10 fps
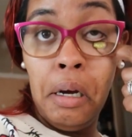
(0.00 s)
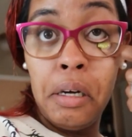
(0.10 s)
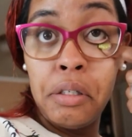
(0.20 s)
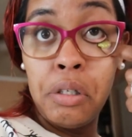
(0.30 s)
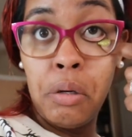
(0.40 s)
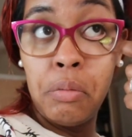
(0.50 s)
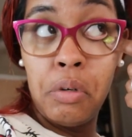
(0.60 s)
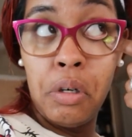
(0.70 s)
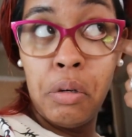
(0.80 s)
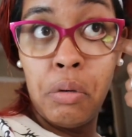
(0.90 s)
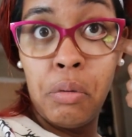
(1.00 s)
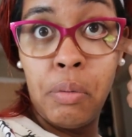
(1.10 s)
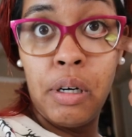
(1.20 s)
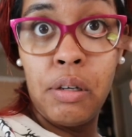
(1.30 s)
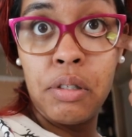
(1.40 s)
I don't know
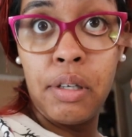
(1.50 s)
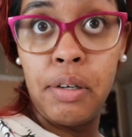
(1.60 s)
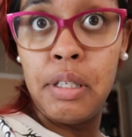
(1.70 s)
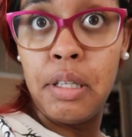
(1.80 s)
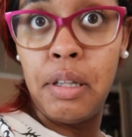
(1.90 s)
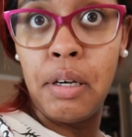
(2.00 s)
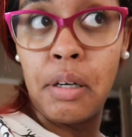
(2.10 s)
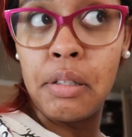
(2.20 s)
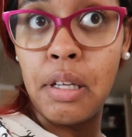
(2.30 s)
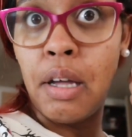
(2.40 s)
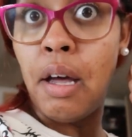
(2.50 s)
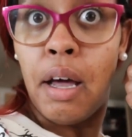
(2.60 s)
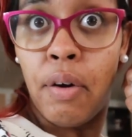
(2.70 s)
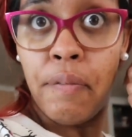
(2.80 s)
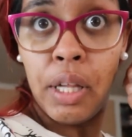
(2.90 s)
what else there is in there because
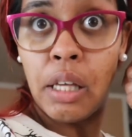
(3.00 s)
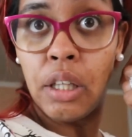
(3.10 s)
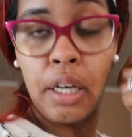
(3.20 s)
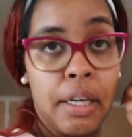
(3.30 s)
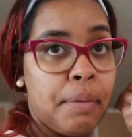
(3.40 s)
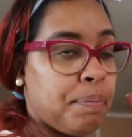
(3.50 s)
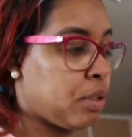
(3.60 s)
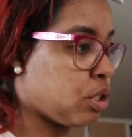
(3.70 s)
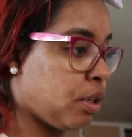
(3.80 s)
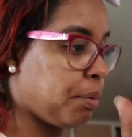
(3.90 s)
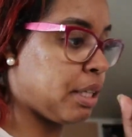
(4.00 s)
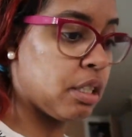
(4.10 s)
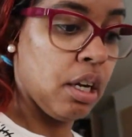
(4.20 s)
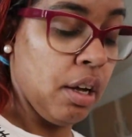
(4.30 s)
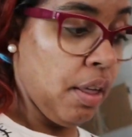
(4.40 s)
I don't really look in. So, anyways,
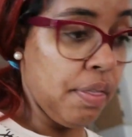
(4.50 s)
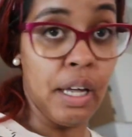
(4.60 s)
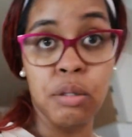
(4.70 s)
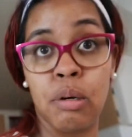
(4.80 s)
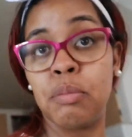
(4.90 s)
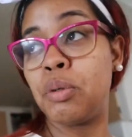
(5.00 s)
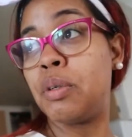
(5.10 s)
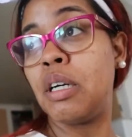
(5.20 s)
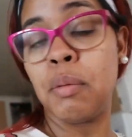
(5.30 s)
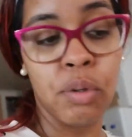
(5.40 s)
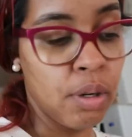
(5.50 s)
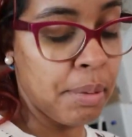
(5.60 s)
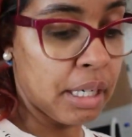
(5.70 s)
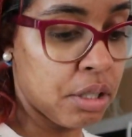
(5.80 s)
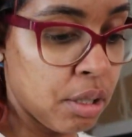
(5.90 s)
that's what I'm doing. I'm going
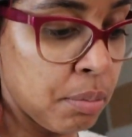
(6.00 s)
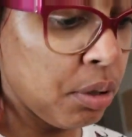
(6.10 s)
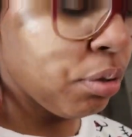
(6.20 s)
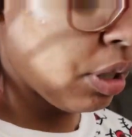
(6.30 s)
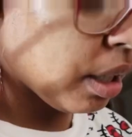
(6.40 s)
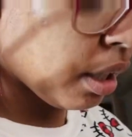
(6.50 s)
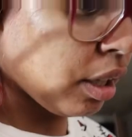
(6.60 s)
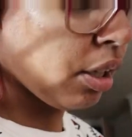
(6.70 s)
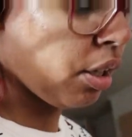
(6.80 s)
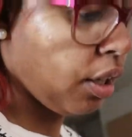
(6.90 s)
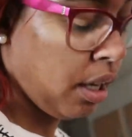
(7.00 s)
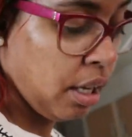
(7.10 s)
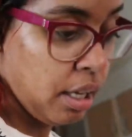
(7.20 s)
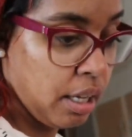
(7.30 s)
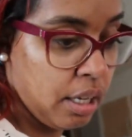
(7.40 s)
back to the music
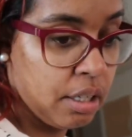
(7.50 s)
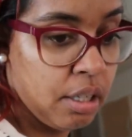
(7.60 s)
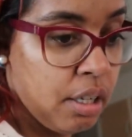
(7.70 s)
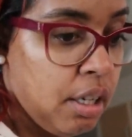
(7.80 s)
and